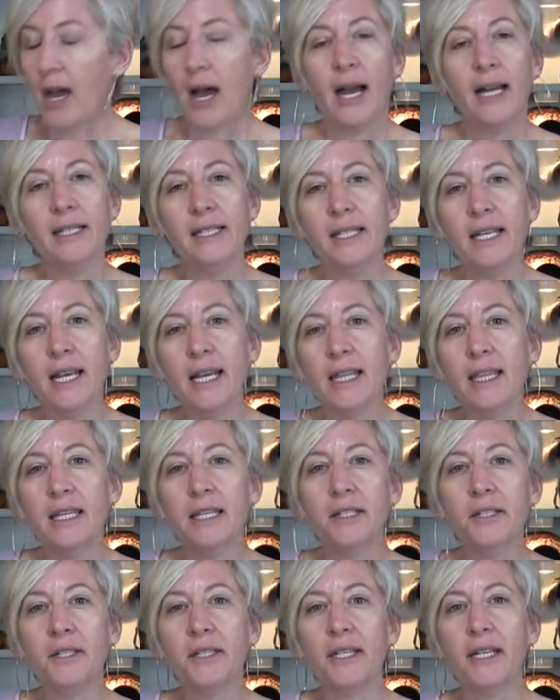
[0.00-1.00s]
I'd say
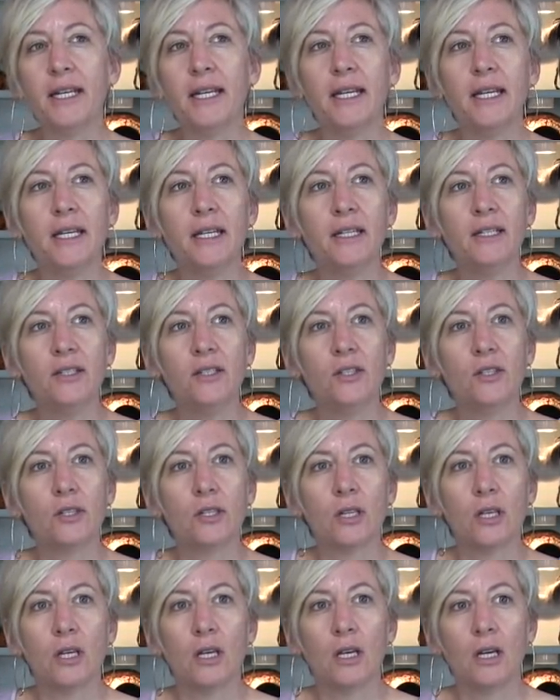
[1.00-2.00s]
this
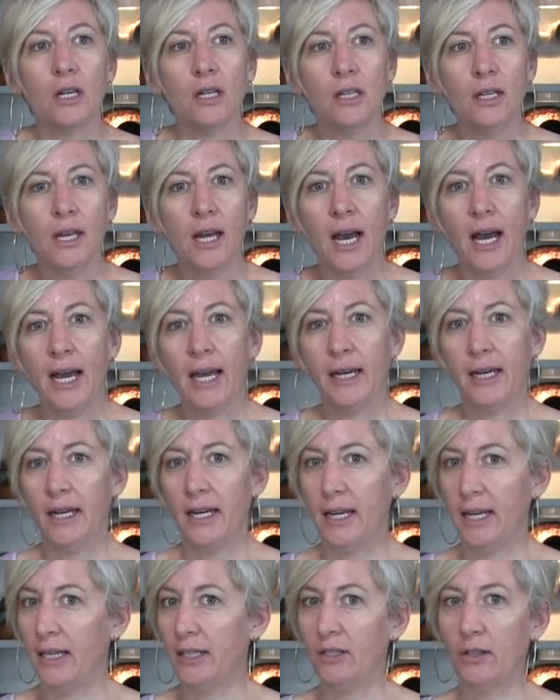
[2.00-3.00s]
is not
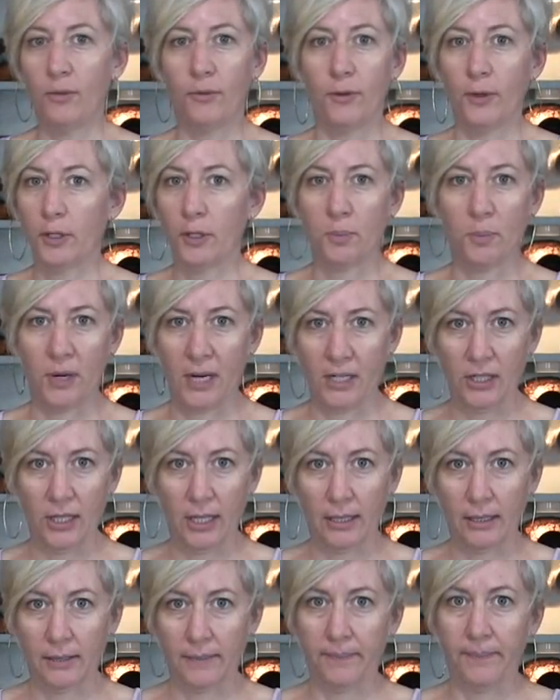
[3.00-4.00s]
a your first project.